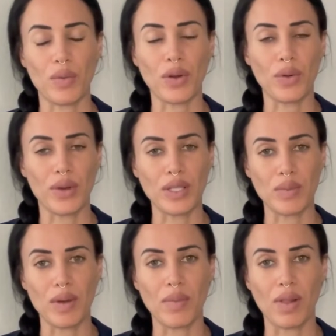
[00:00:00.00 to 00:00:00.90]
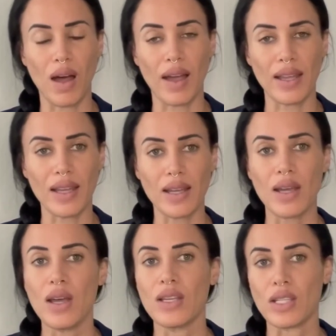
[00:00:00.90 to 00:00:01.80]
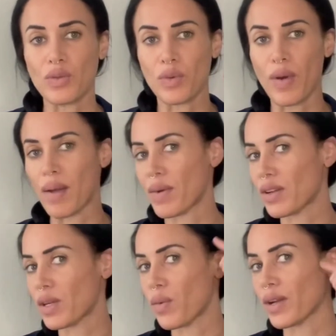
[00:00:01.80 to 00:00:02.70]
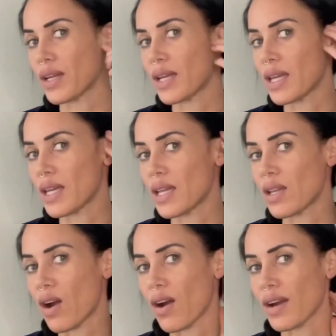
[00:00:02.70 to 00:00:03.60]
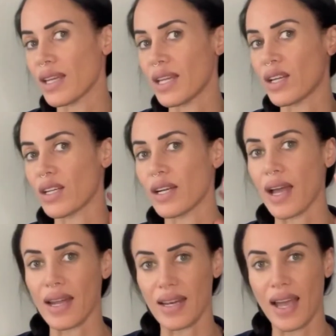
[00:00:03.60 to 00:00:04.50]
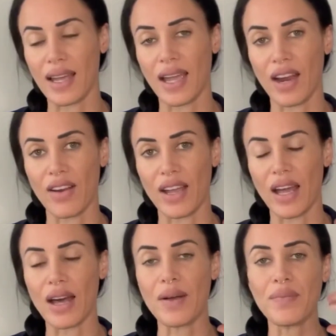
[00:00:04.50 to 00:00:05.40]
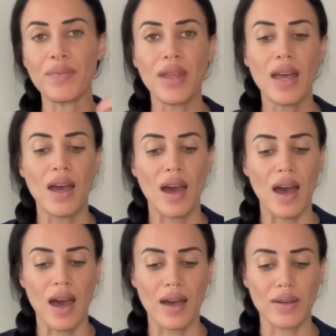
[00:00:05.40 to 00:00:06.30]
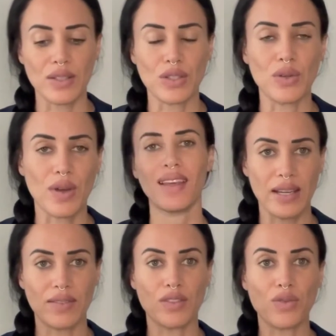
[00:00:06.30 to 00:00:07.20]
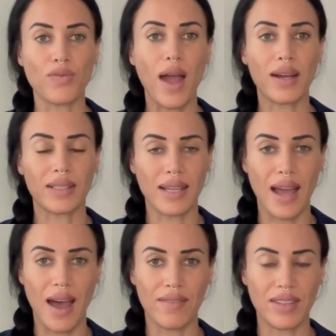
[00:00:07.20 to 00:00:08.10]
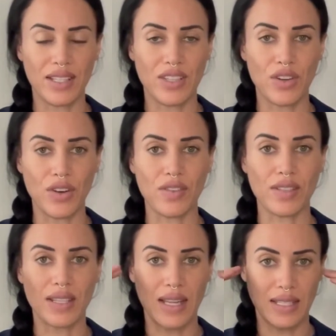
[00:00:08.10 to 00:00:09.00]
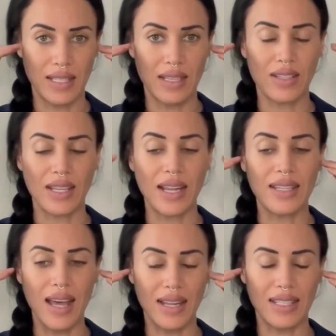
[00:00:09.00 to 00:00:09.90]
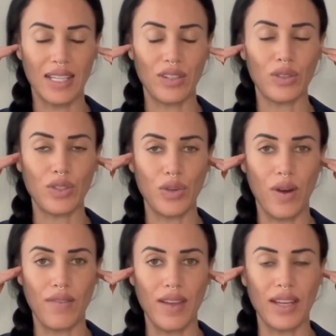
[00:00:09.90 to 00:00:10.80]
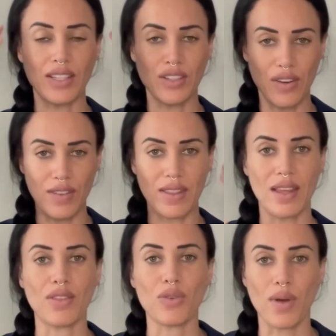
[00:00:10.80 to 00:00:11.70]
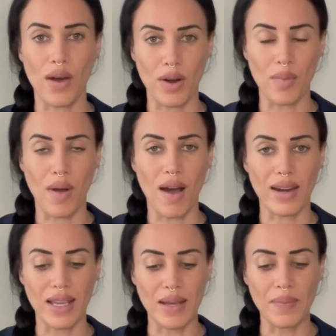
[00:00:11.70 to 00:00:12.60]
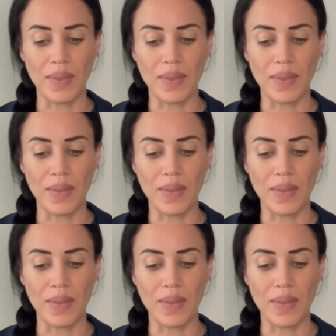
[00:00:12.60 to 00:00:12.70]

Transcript: going to be applying, since we're primarily working in our ear and neck area, to kind of directly have these nerves send that signal to our vagus nerve and then throughout our body.